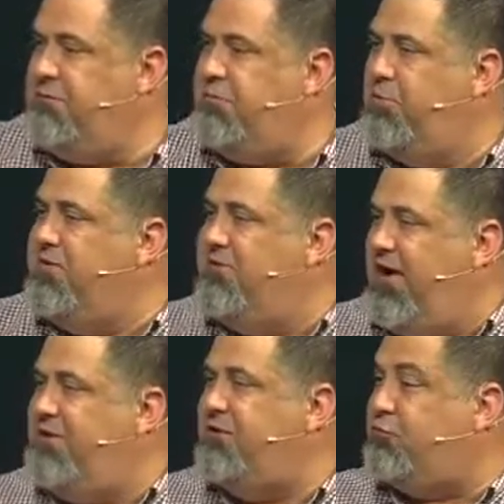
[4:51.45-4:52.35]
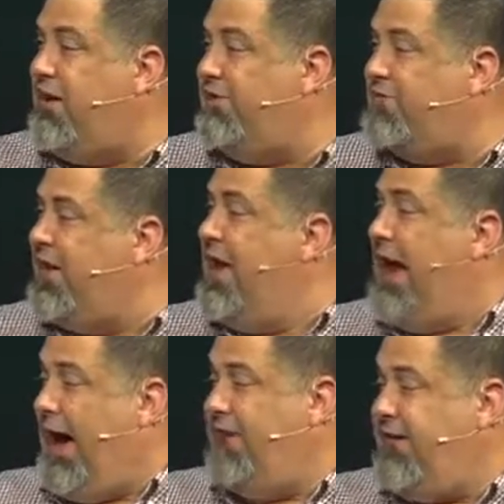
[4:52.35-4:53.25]
It, we find this rest.
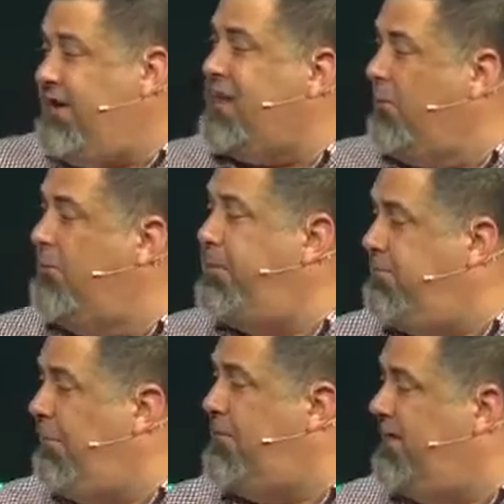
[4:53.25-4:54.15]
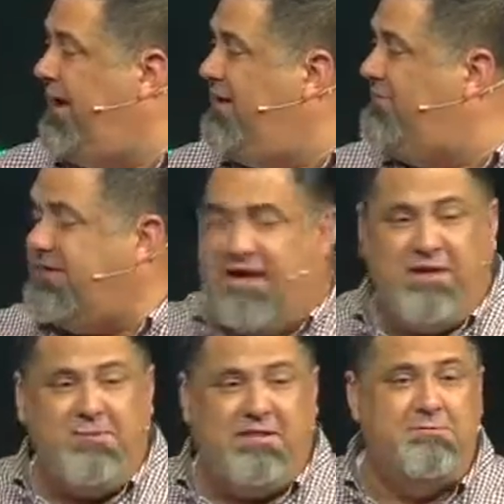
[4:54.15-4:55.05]
I've had a couple people in my life that they
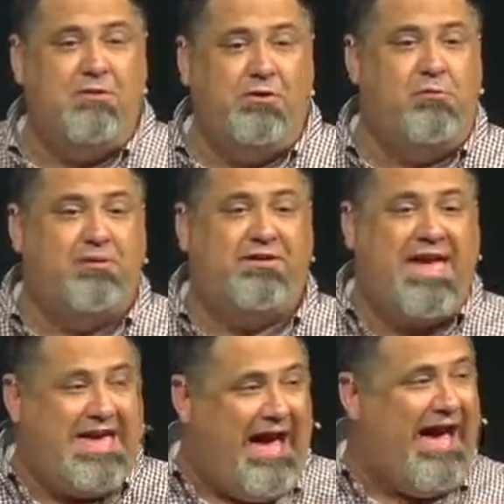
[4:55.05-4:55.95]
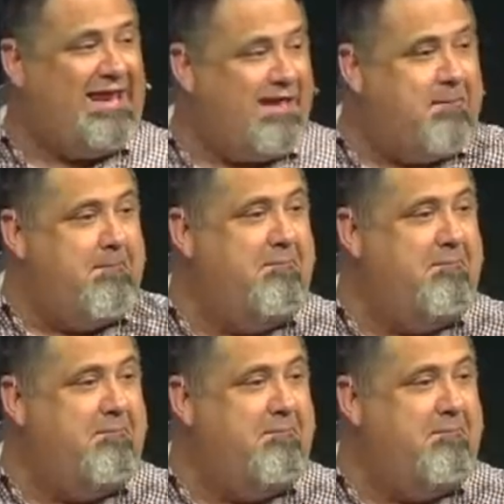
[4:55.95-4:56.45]
could be in the middle of the most chaotic